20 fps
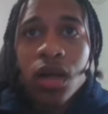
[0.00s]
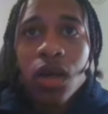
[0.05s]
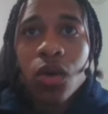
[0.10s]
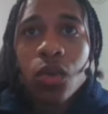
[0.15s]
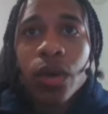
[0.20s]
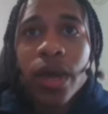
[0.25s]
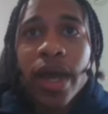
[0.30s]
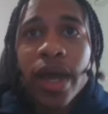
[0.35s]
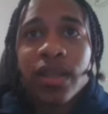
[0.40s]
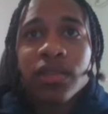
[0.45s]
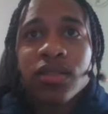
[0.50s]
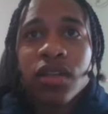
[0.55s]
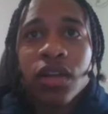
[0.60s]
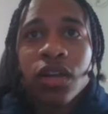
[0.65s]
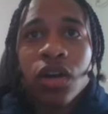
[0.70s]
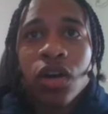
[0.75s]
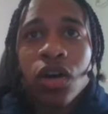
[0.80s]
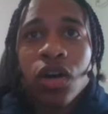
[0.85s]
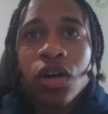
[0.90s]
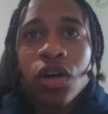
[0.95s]
we entered
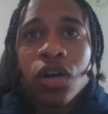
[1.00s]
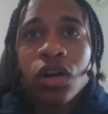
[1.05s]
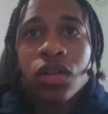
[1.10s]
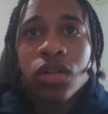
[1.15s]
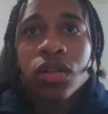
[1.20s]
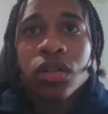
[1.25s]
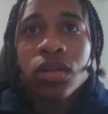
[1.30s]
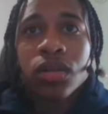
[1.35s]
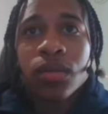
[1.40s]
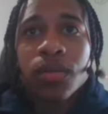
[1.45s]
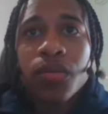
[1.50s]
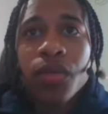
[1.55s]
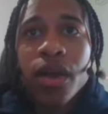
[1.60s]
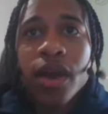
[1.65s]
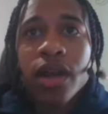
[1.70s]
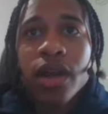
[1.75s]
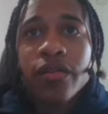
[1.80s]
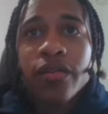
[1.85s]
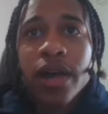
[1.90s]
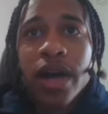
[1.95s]
on
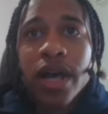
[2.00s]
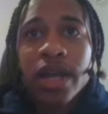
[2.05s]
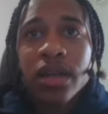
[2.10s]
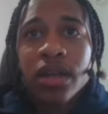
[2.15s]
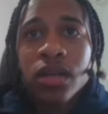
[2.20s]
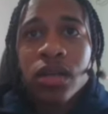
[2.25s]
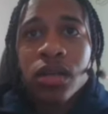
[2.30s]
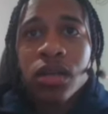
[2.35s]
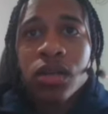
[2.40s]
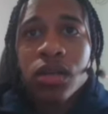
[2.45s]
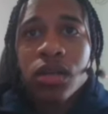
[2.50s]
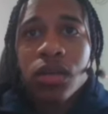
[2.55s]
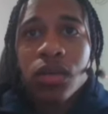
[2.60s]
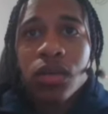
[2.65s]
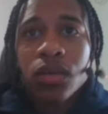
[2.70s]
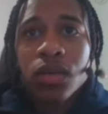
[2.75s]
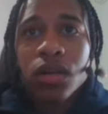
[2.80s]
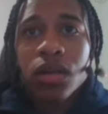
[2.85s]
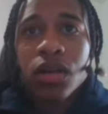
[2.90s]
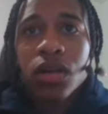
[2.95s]
break of candle
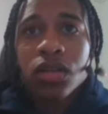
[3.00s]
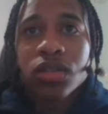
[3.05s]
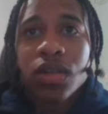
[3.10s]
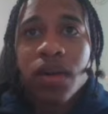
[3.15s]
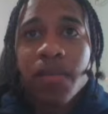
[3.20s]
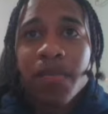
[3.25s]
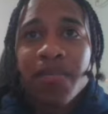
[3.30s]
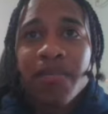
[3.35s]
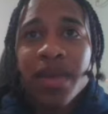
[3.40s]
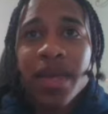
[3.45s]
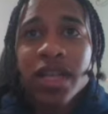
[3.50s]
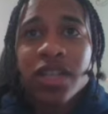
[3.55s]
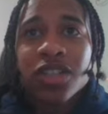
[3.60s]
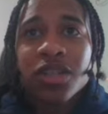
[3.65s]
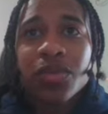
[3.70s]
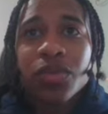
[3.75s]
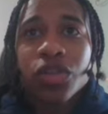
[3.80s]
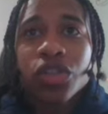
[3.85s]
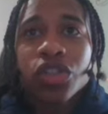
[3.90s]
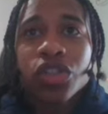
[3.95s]
got a major
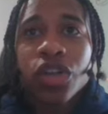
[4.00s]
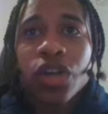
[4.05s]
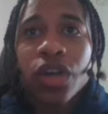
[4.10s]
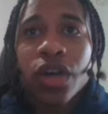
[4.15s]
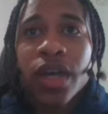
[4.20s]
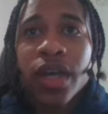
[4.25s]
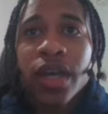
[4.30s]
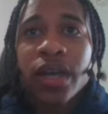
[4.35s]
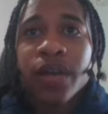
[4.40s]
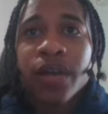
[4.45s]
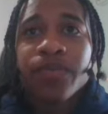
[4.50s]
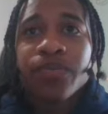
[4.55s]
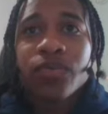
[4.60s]
push down here